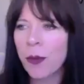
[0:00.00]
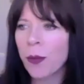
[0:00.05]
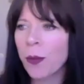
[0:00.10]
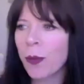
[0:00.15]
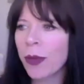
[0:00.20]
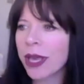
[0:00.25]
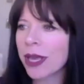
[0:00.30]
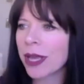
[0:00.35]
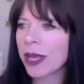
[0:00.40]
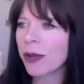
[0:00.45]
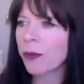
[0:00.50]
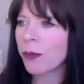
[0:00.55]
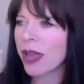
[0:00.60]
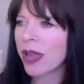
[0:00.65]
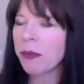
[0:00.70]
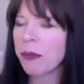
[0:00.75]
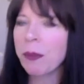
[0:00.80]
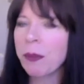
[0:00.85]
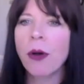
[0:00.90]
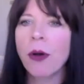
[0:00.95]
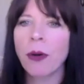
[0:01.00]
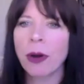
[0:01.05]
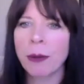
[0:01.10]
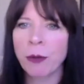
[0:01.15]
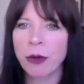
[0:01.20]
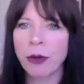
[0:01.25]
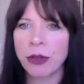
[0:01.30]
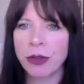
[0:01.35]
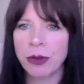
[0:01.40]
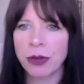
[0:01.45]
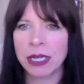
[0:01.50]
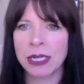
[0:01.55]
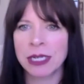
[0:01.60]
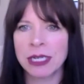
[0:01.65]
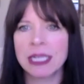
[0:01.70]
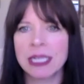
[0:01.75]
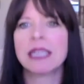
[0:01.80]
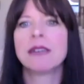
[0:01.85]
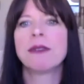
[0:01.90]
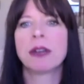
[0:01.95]
we have a program where you
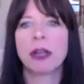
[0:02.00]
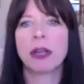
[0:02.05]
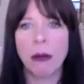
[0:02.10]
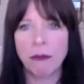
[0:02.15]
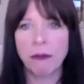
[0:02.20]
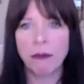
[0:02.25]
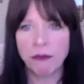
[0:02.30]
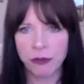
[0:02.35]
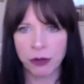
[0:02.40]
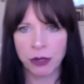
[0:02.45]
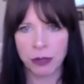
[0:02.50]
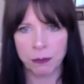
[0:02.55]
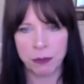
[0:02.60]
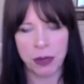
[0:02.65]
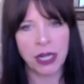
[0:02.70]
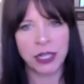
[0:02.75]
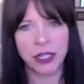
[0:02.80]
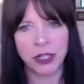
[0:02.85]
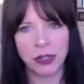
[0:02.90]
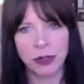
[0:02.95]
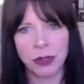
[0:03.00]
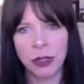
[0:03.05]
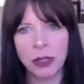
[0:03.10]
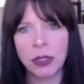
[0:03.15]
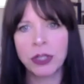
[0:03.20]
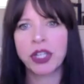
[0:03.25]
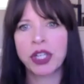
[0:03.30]
can give a comfort bundle